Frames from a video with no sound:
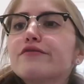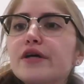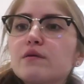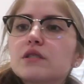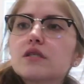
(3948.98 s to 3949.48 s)

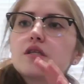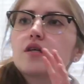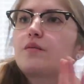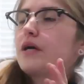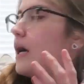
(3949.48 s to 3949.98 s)
Avery, I was a
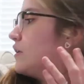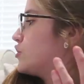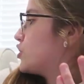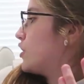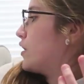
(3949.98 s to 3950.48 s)
little bit
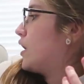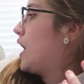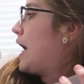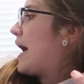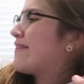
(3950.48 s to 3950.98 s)
unsure.
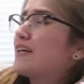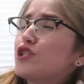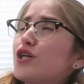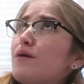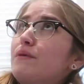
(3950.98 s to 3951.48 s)
I
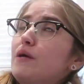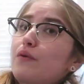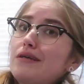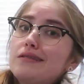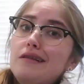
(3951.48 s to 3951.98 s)
think she got mini
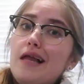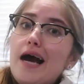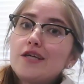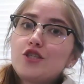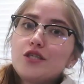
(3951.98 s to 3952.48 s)
brands
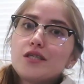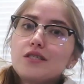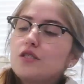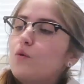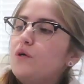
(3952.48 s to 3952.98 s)
last
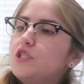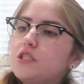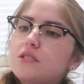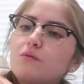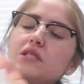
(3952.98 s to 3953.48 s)
year, so we
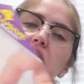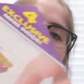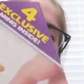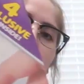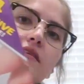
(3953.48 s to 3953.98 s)
just we did
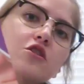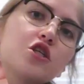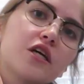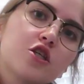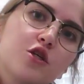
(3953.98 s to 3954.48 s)
it again this year.